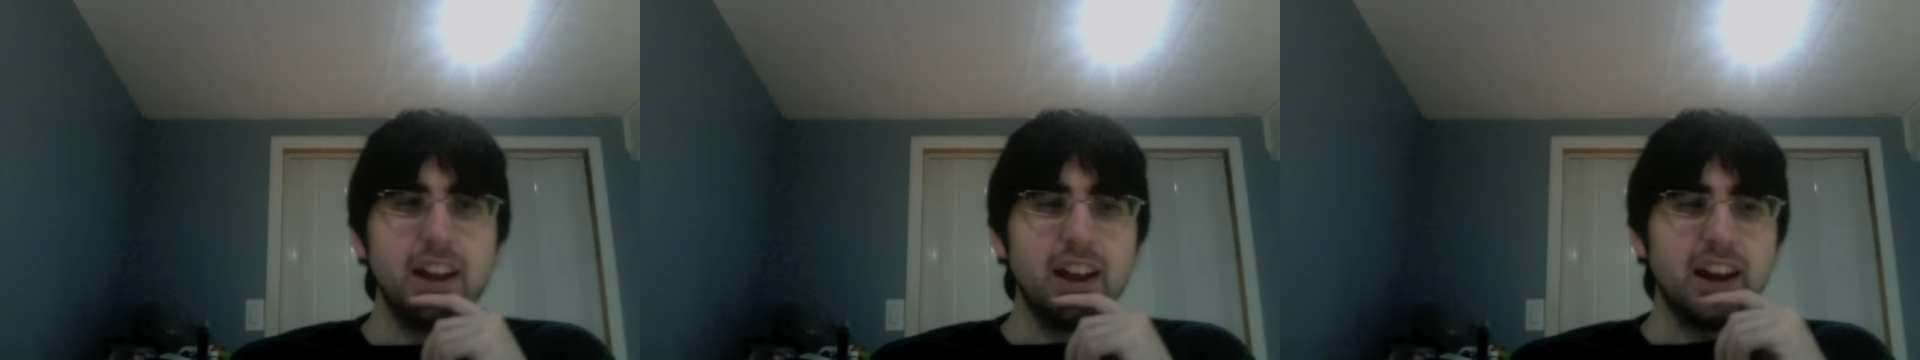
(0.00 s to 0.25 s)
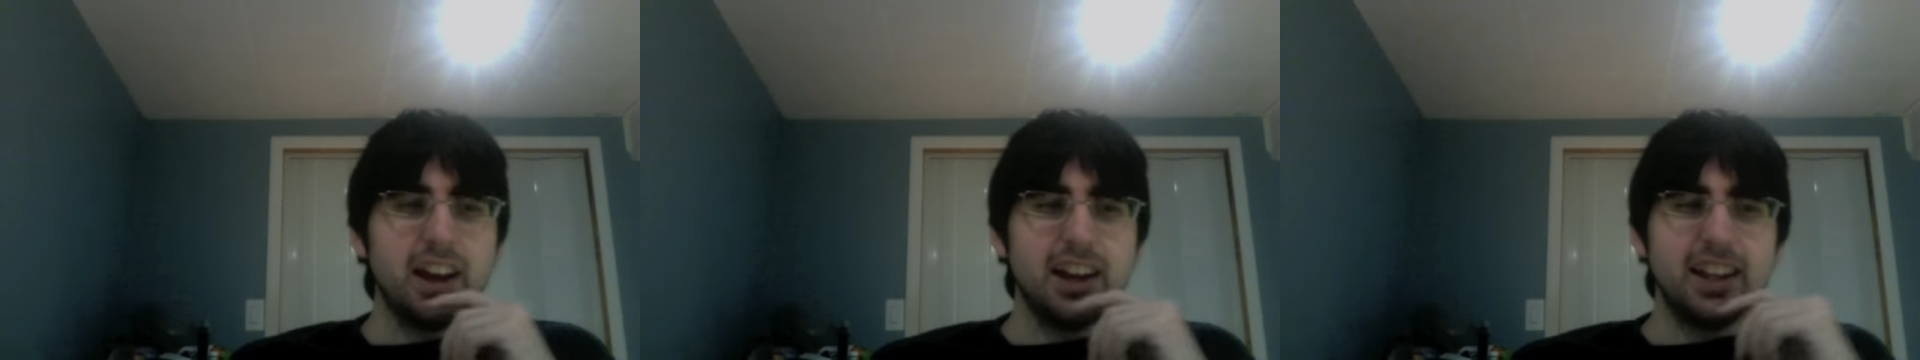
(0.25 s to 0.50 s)

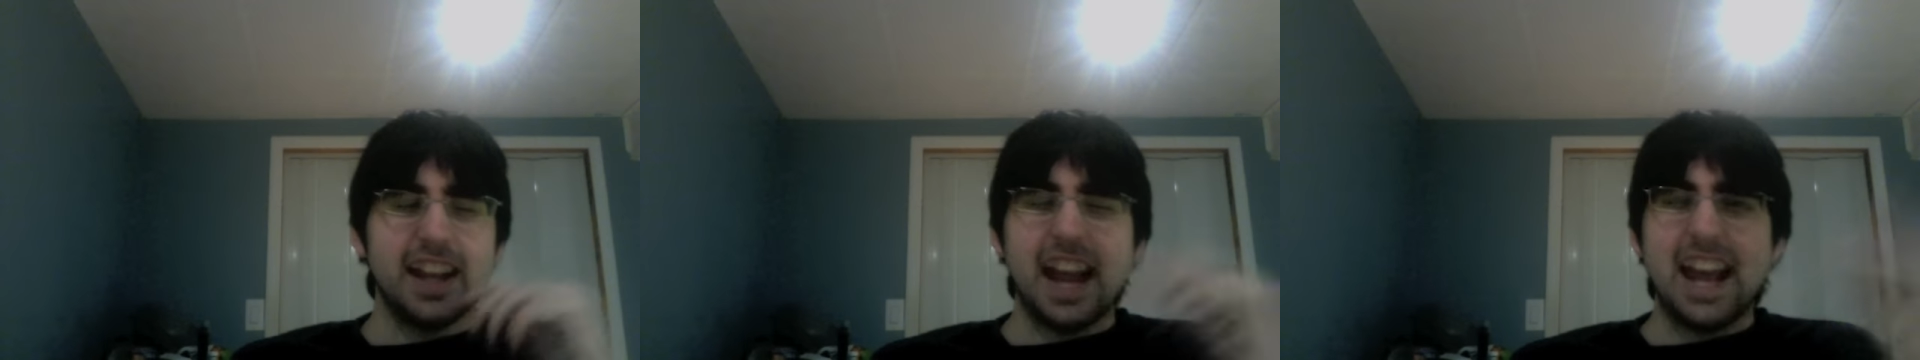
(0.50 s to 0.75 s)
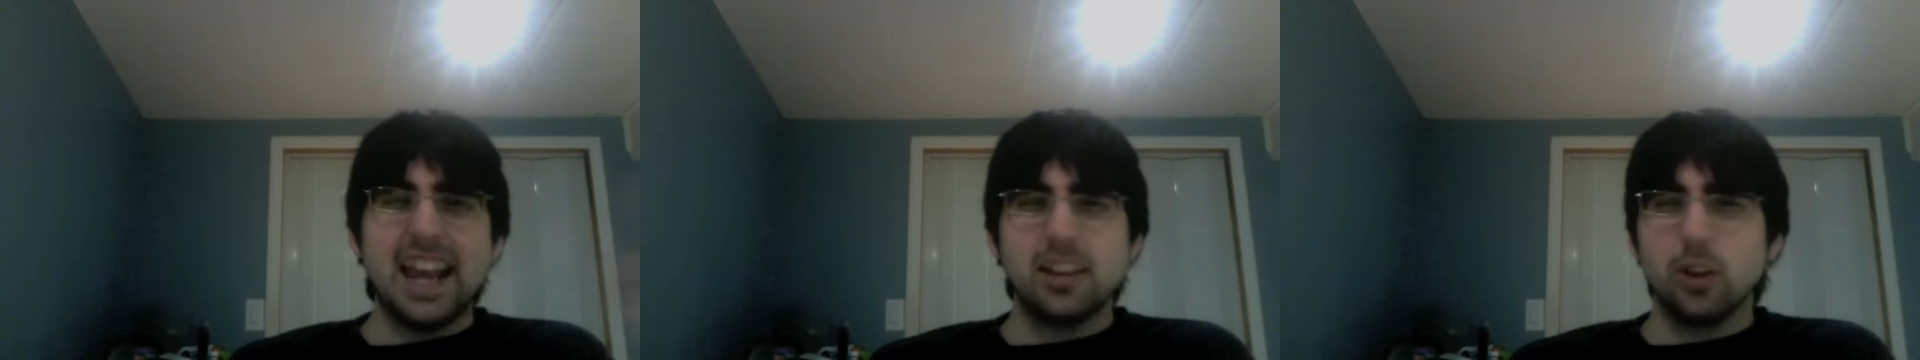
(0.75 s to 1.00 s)
Like
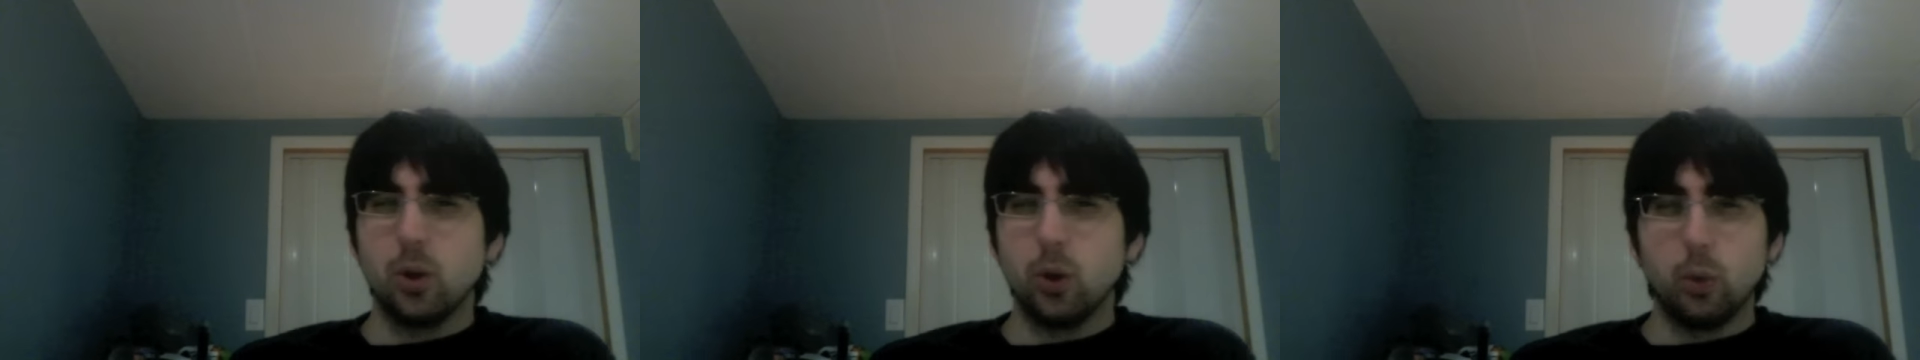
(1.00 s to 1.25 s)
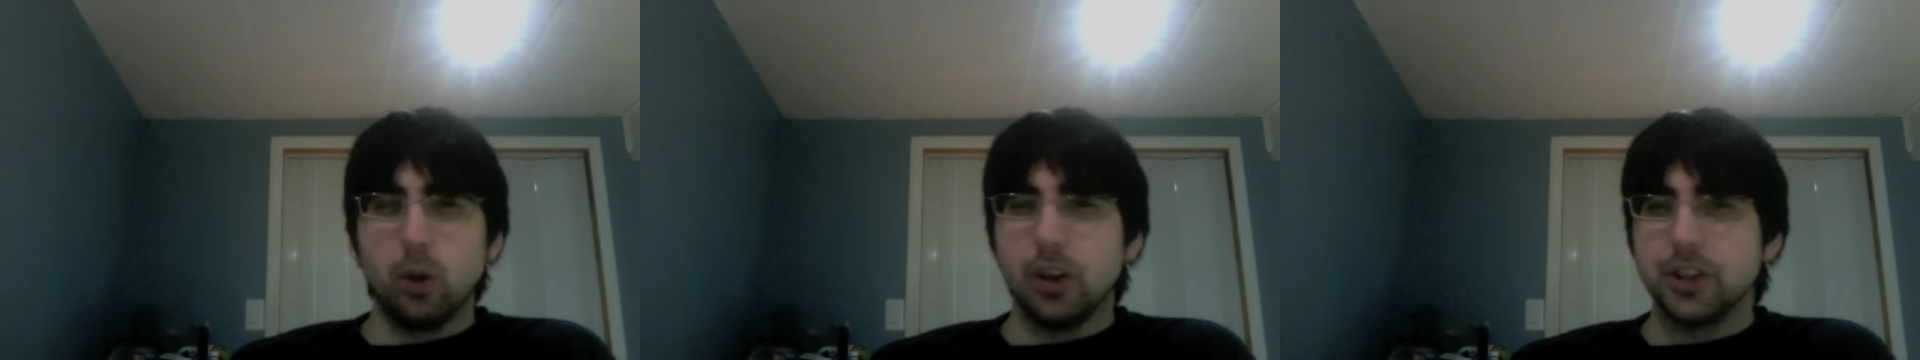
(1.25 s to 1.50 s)
I hate the
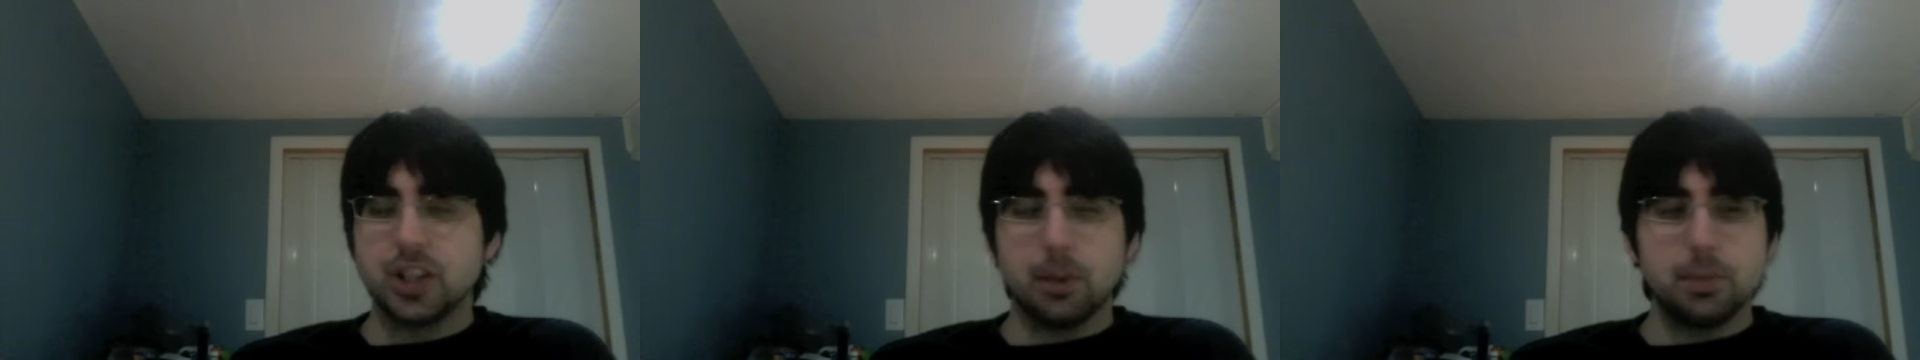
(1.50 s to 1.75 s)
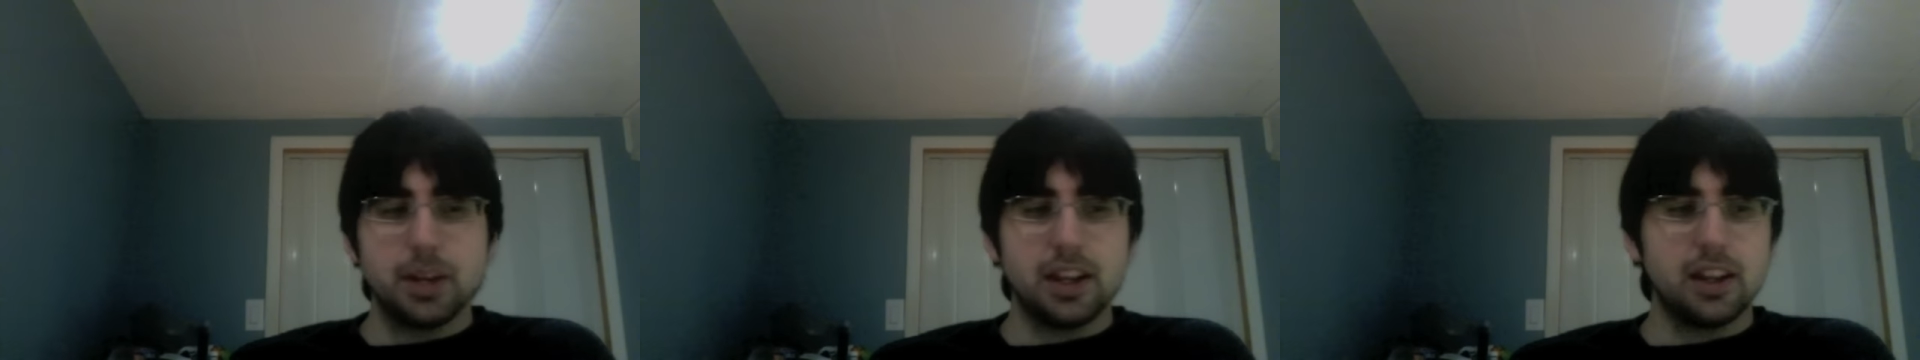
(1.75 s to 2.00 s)
whole wall
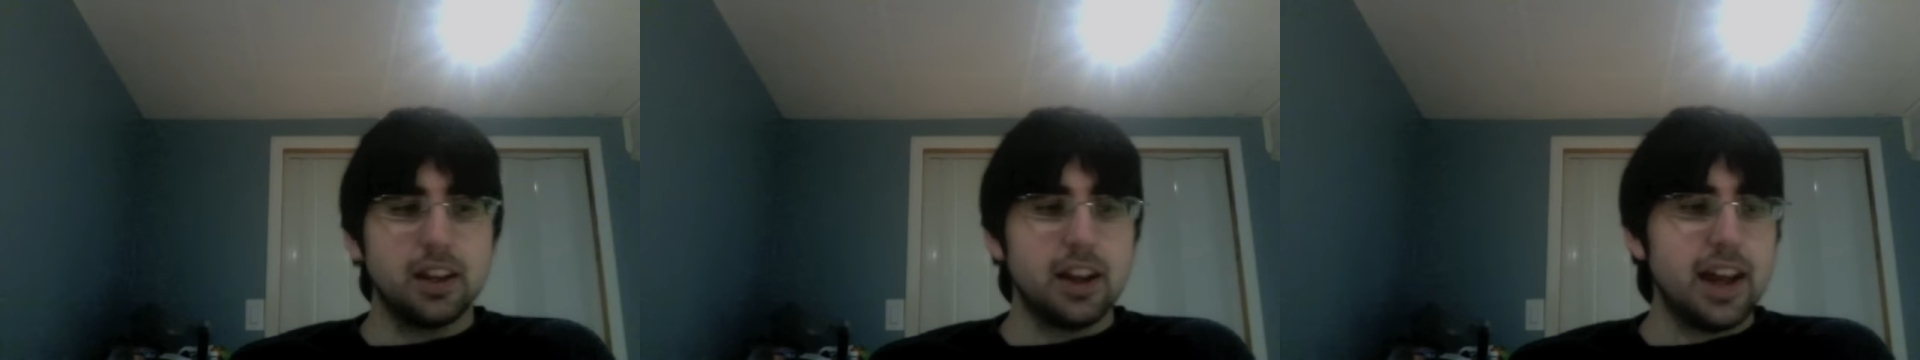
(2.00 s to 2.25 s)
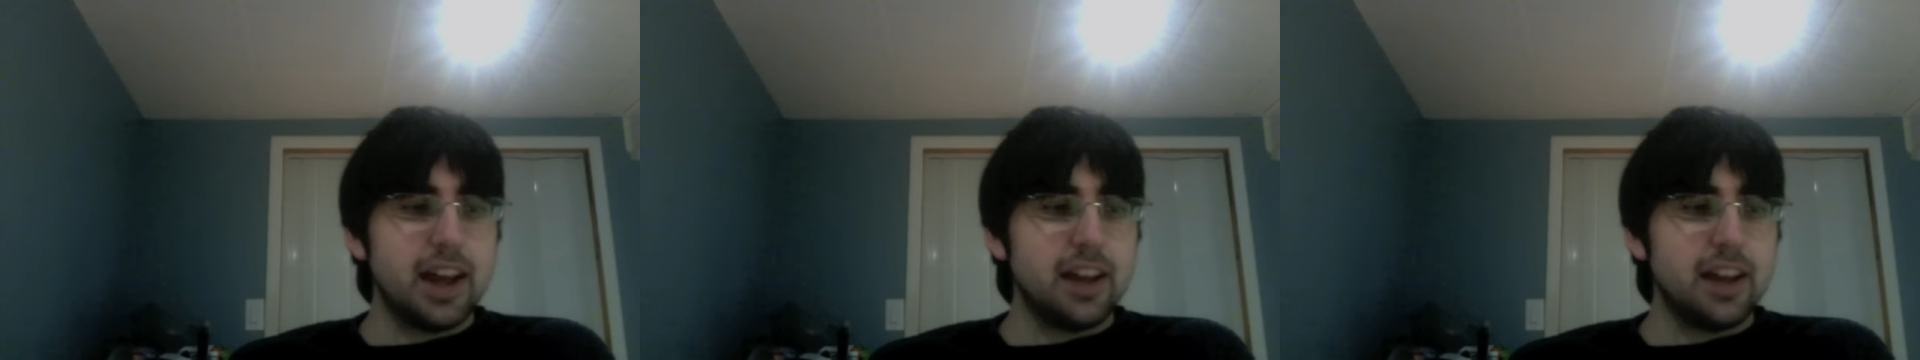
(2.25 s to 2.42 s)
jumping